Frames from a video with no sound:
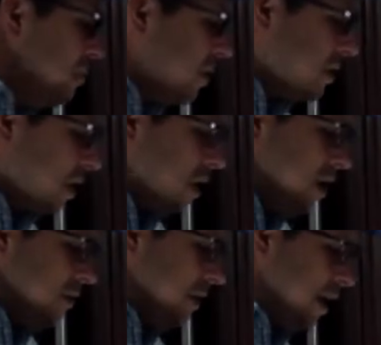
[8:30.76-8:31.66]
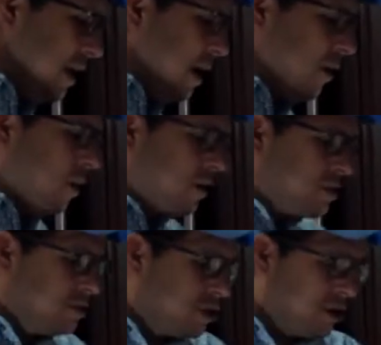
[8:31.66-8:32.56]
put the coffee in. I would
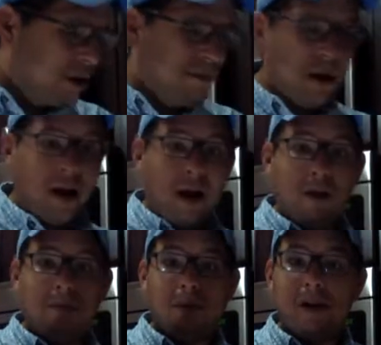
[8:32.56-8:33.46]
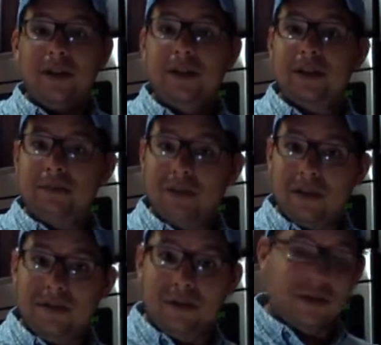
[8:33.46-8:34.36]
also talk about how important it is to put the
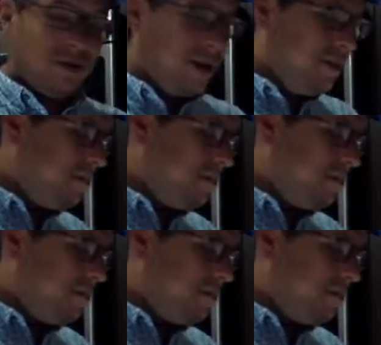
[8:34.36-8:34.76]
filter in.